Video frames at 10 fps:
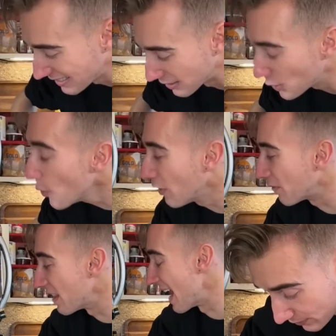a tool
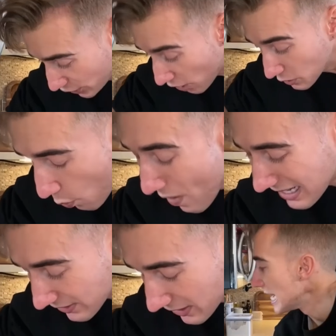for that. It's called a
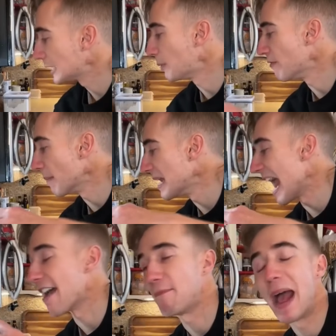whisk. Next, we rub in a
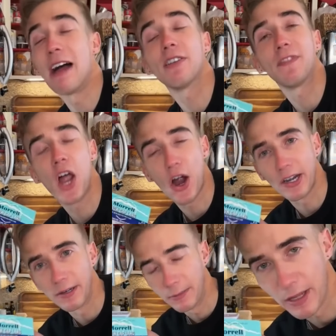half pound of
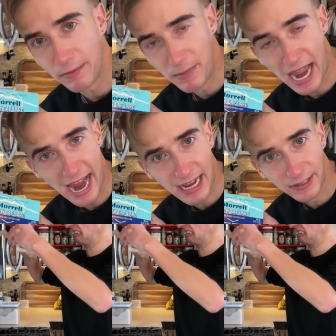lard with the hands.